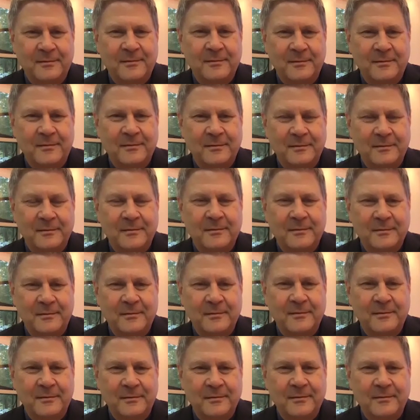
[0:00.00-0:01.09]

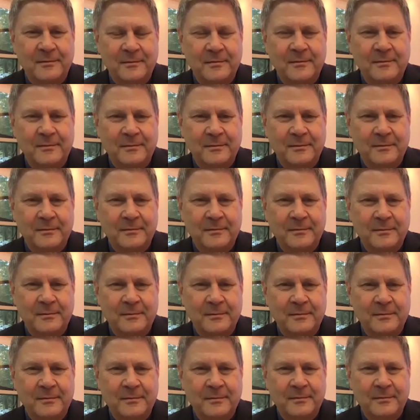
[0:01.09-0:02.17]

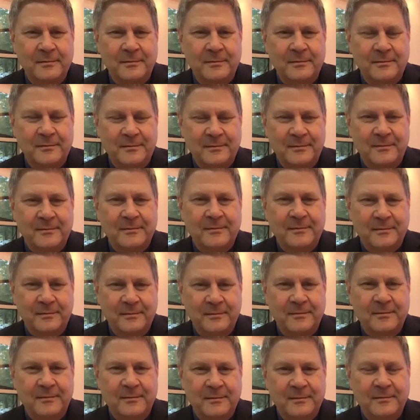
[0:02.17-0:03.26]

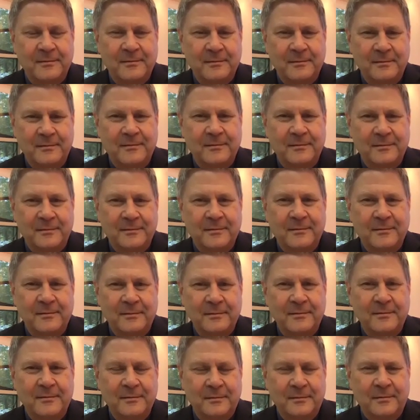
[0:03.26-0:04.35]

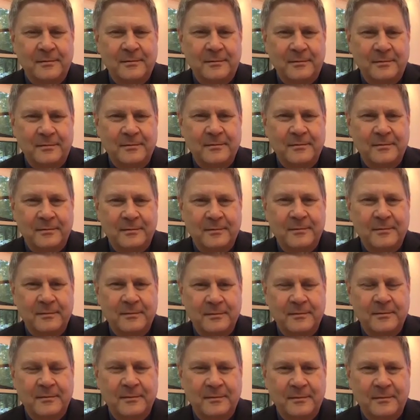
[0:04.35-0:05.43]

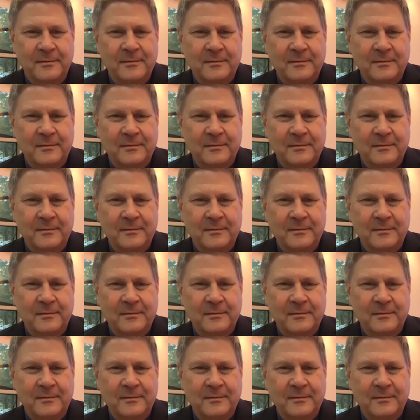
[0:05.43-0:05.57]
No words are spoken by the person on screen.